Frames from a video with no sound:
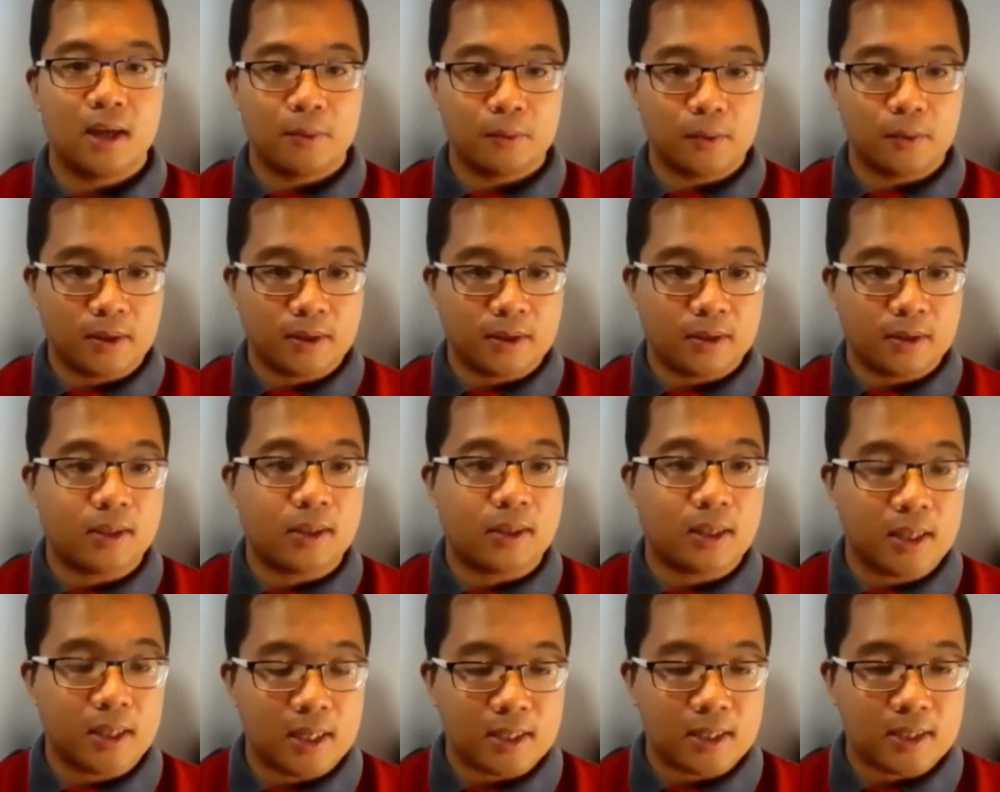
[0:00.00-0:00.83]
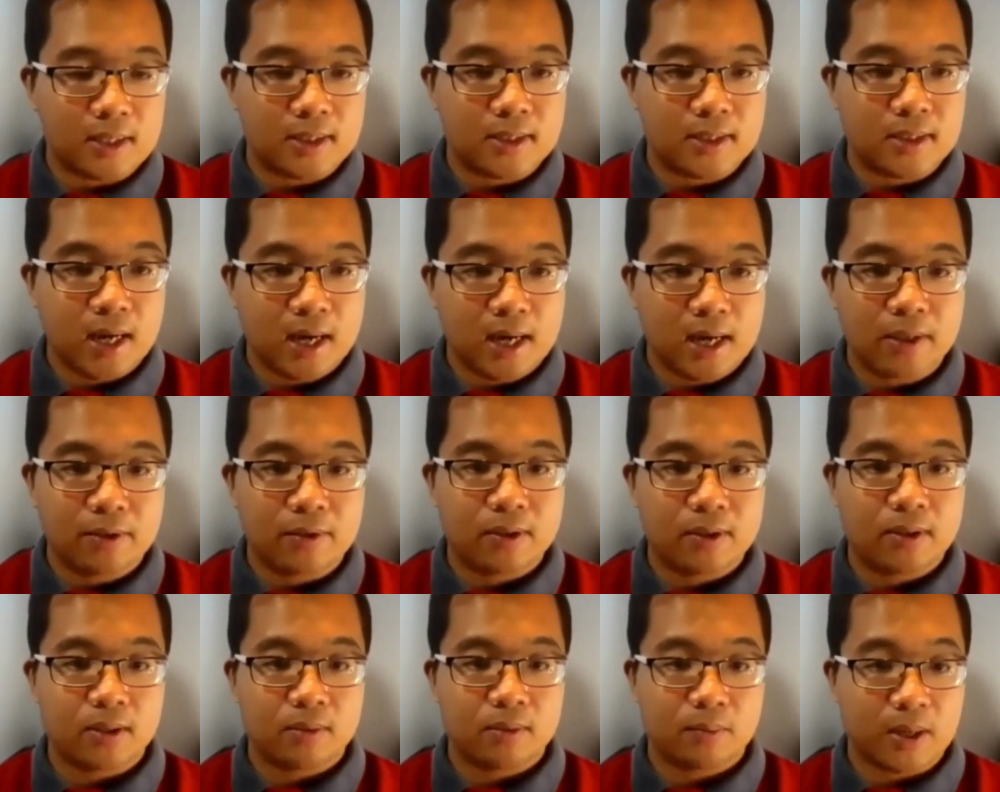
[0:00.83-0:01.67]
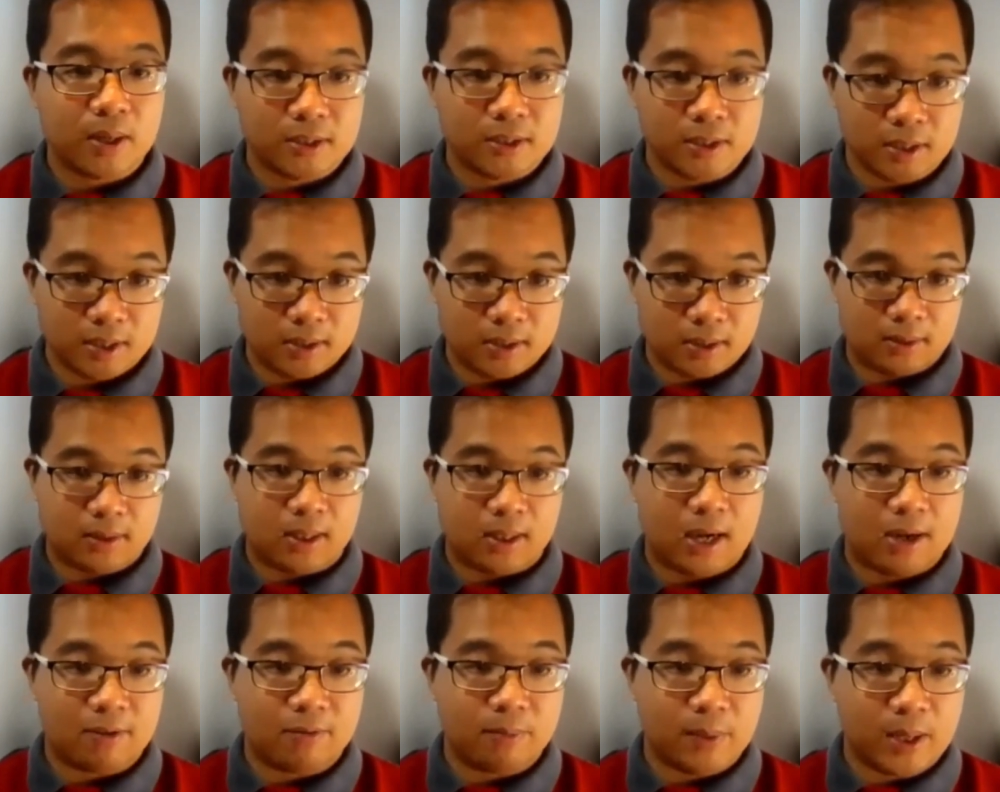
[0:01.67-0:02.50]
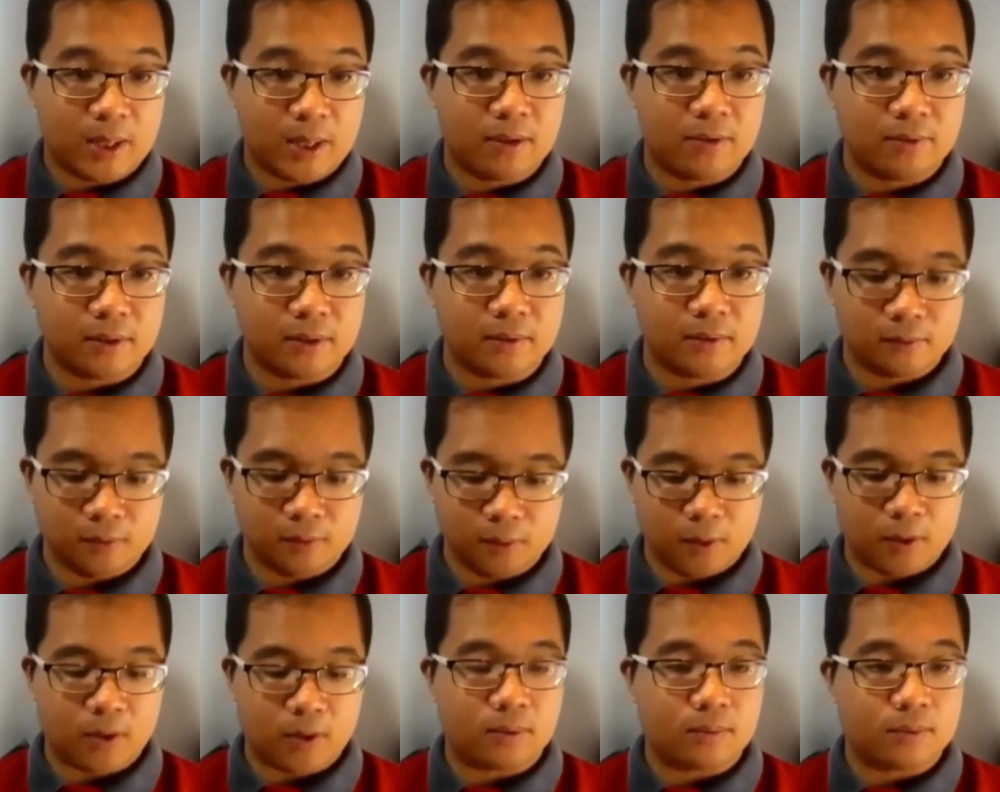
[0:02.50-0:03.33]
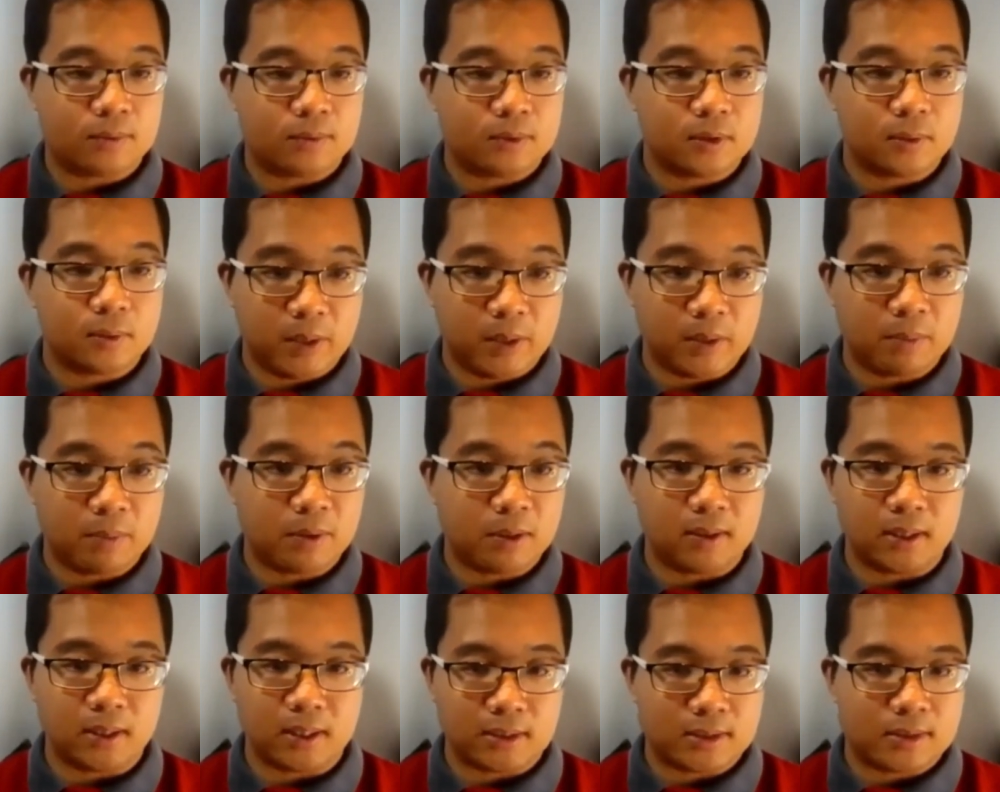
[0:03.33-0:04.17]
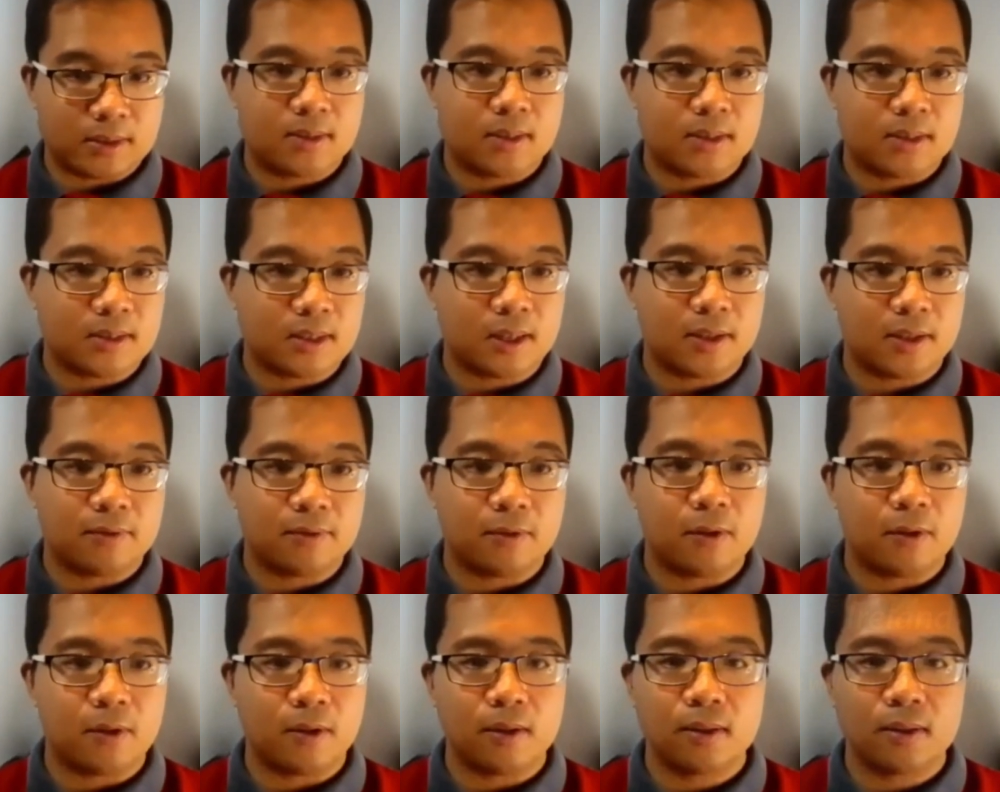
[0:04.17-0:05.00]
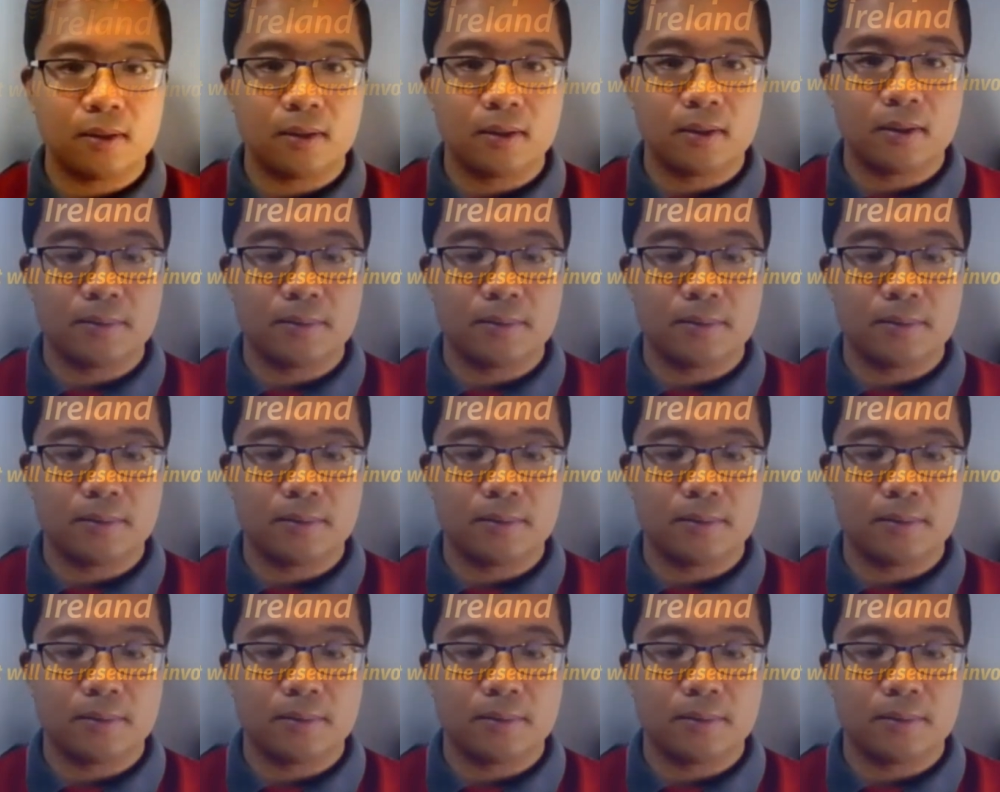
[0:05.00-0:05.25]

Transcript: whether it's accurate, and make sure it'll have benefit for the people it's designed for.